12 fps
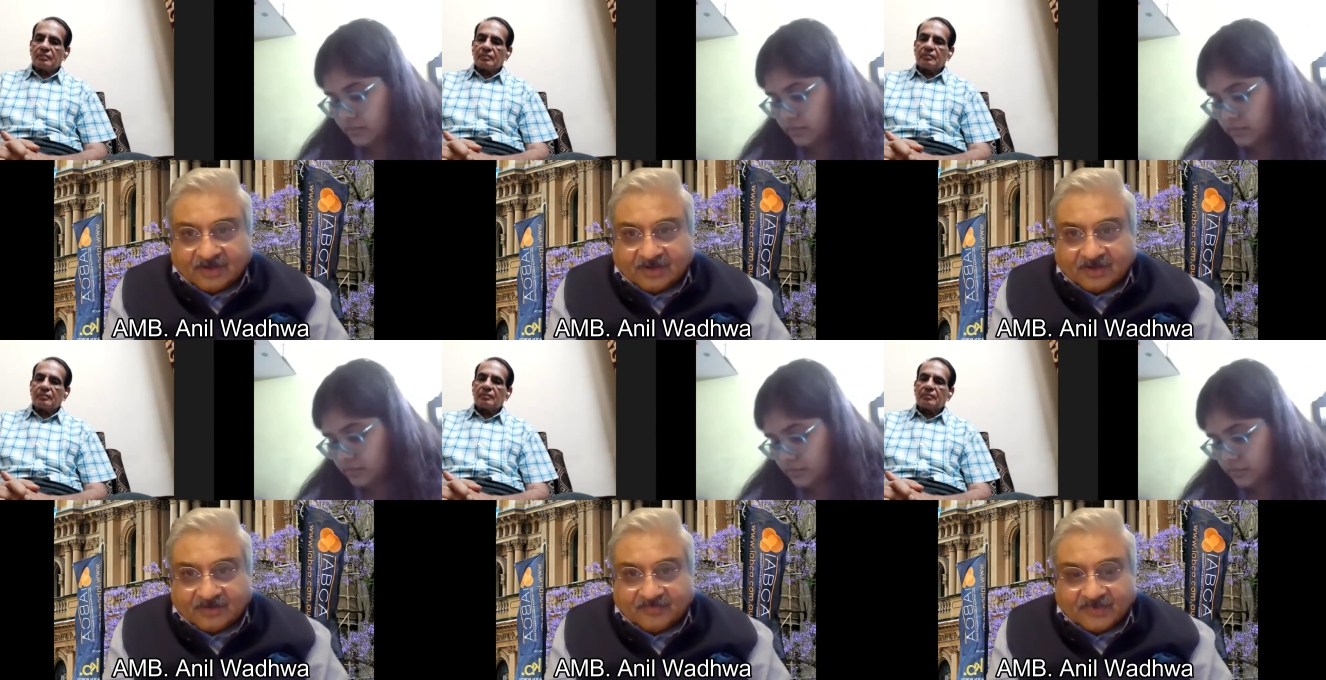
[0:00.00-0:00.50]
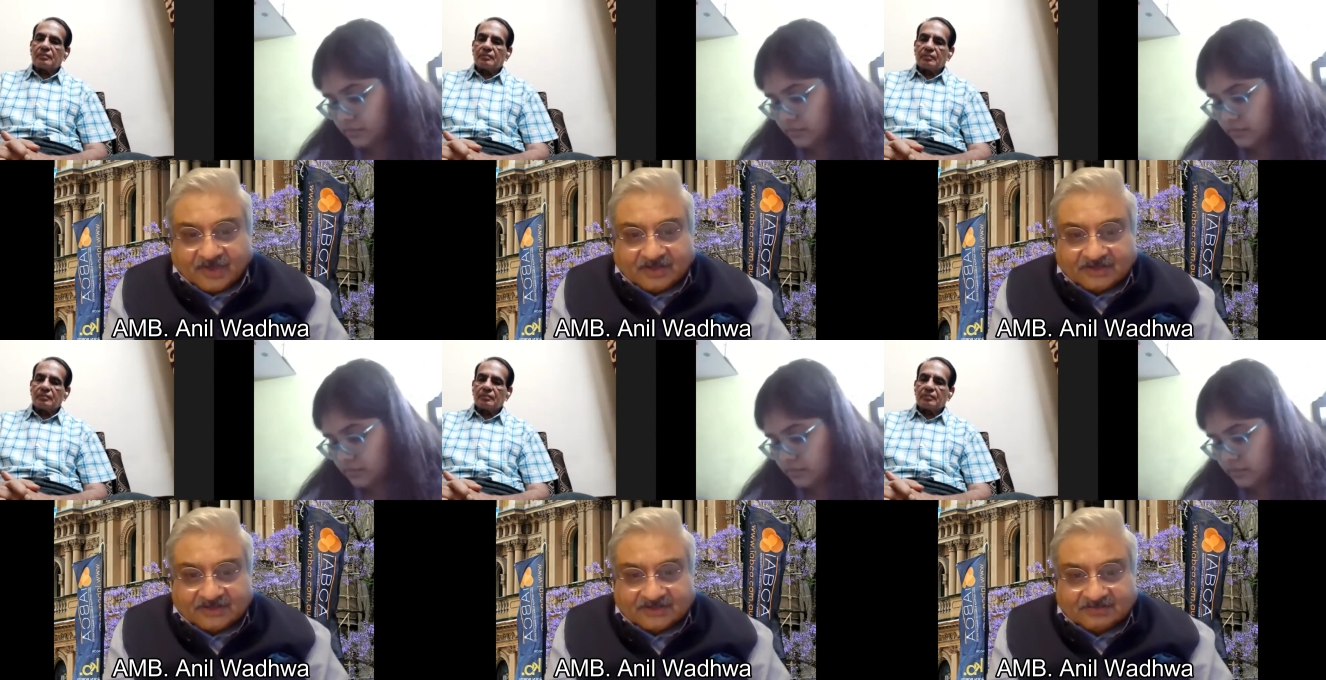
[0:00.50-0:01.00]
Speaker 1: Um, and
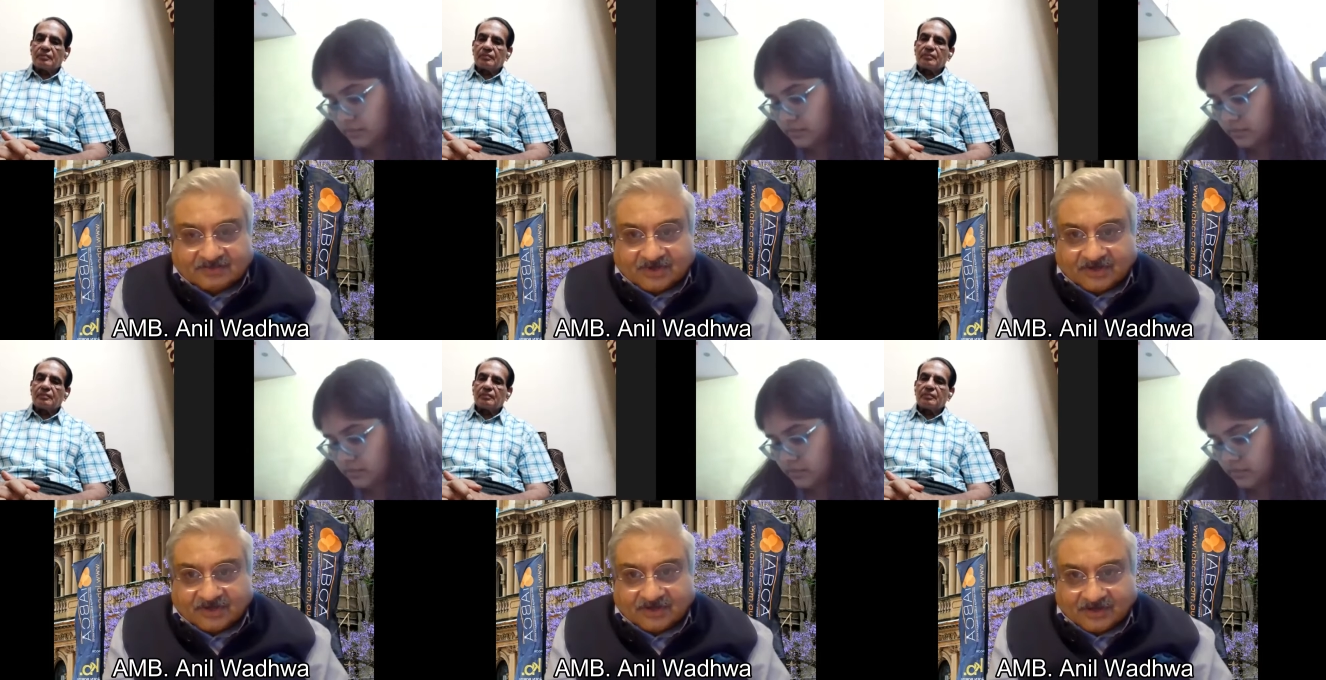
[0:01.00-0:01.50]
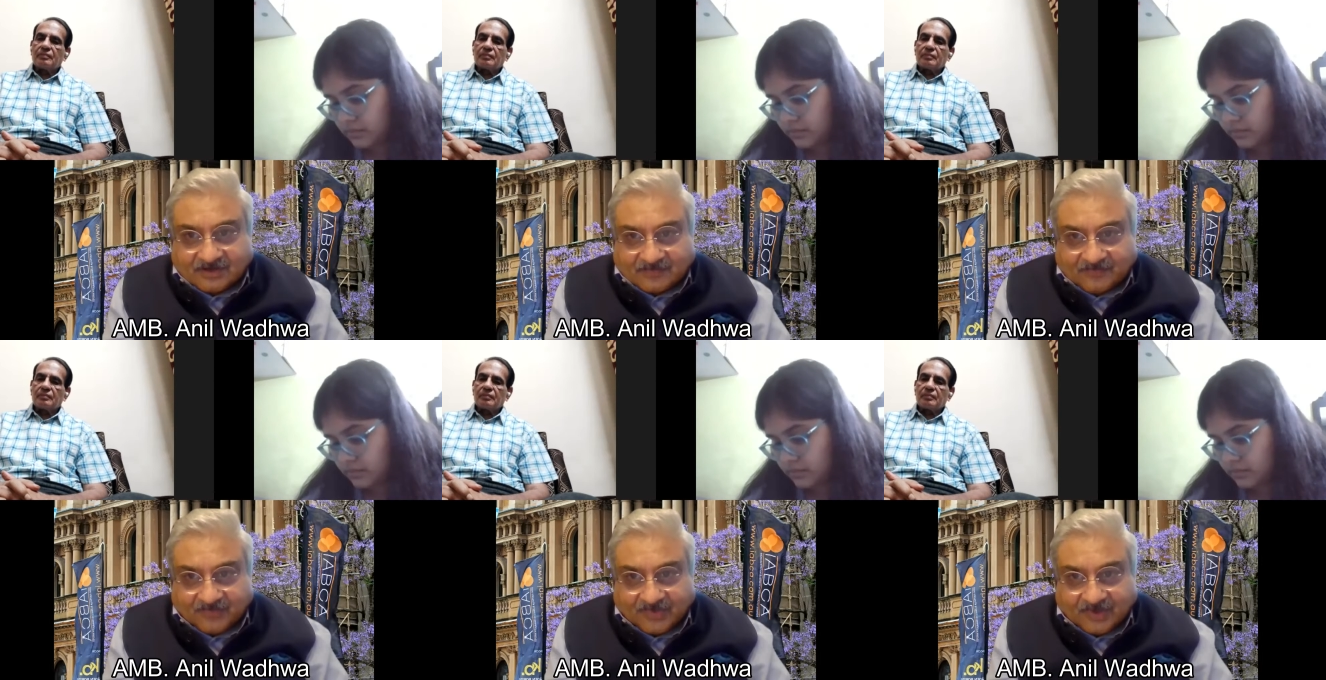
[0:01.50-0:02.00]
this is what
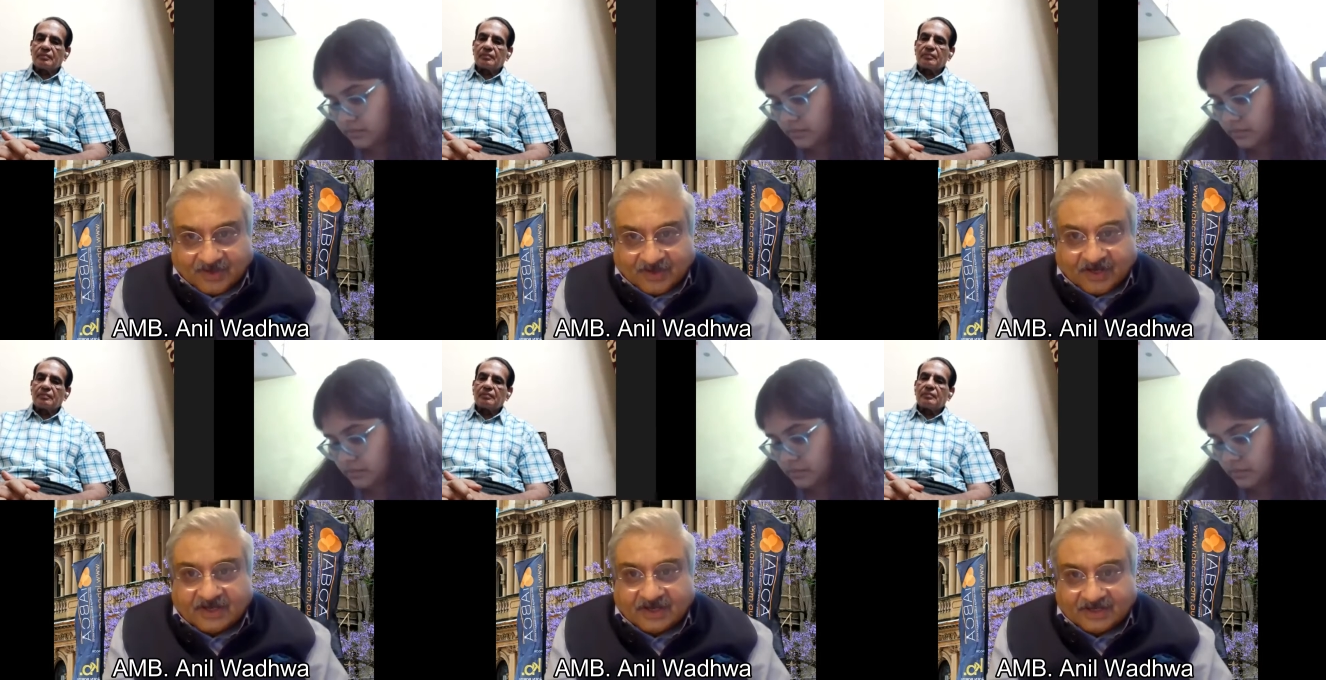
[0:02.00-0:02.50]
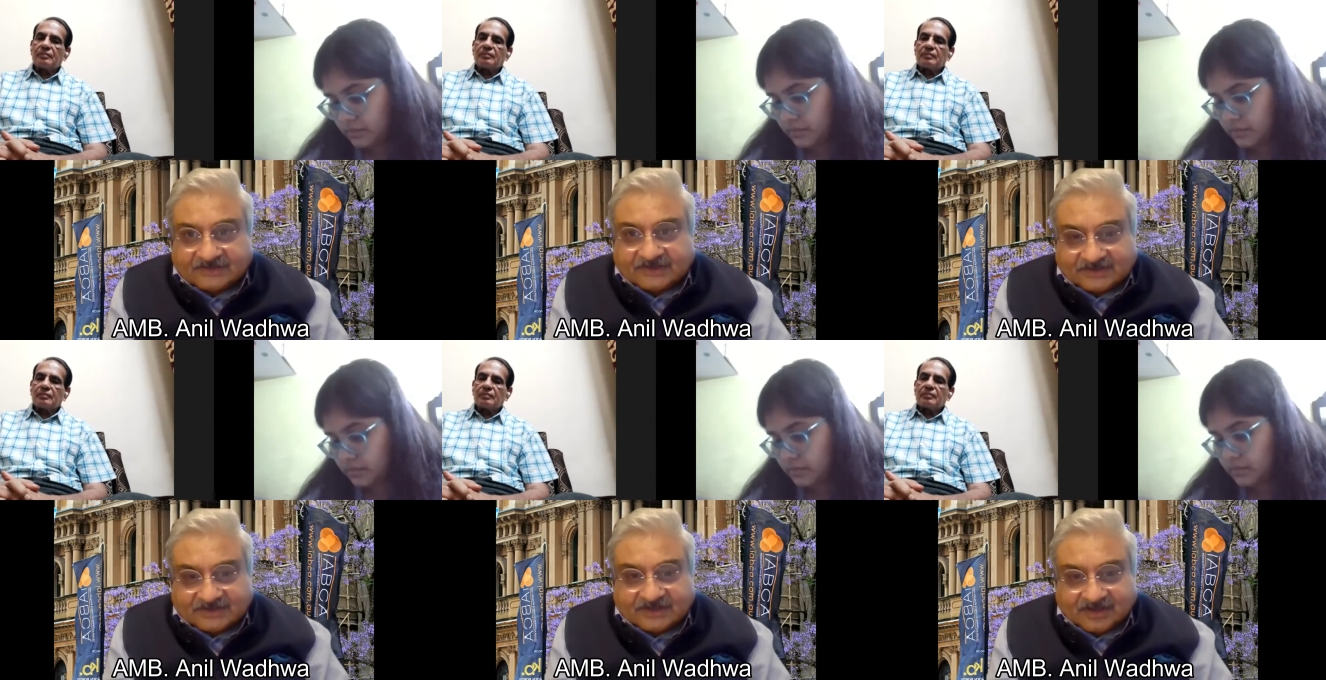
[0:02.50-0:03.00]
um, India is
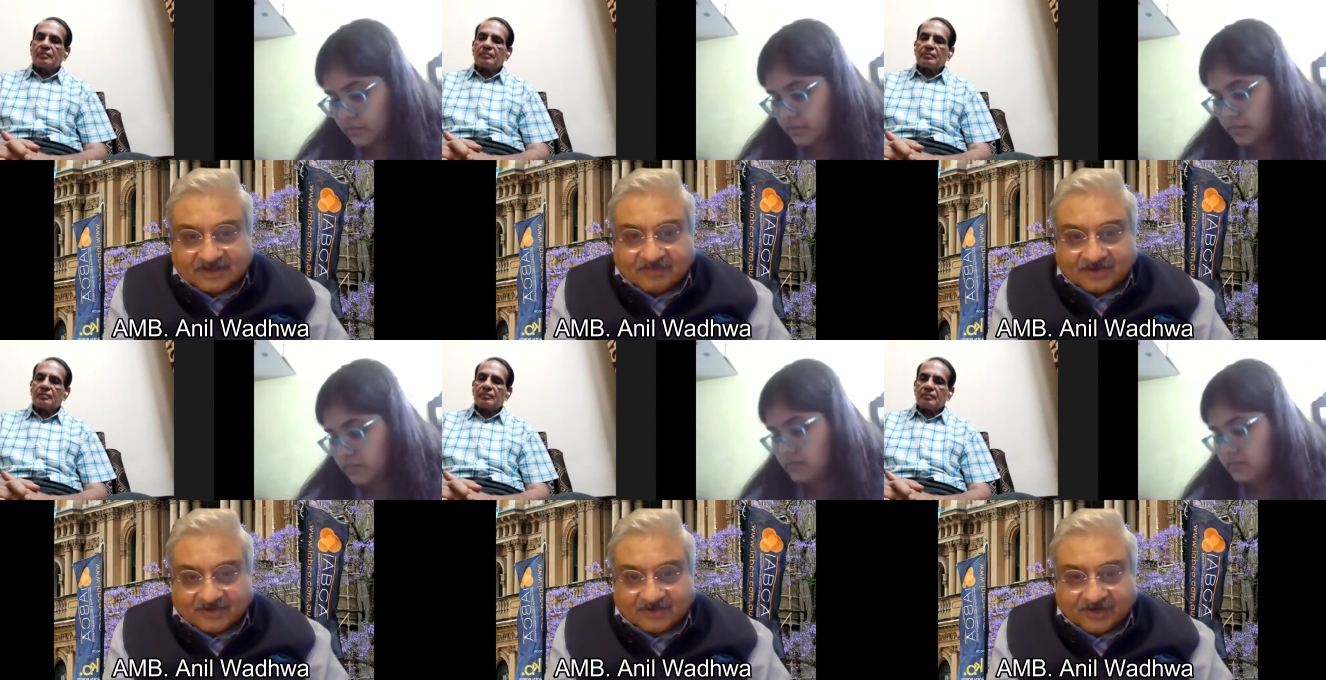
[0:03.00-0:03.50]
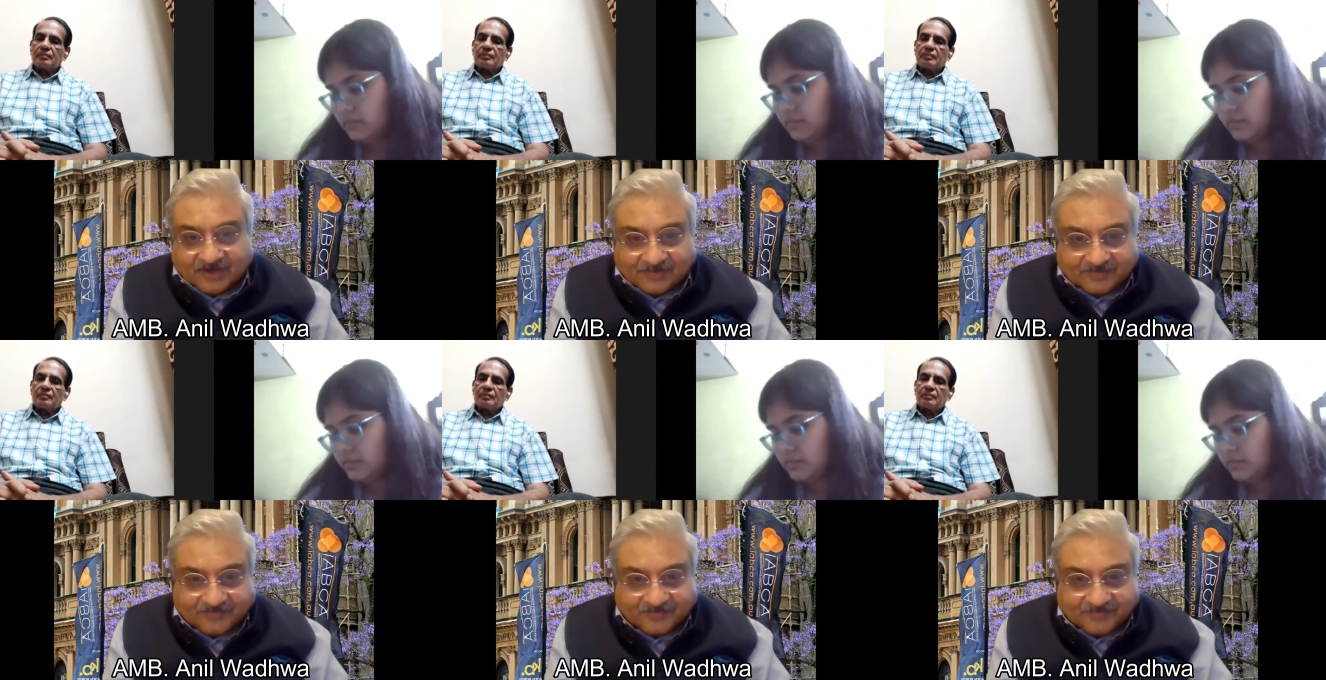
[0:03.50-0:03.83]
concerned about today.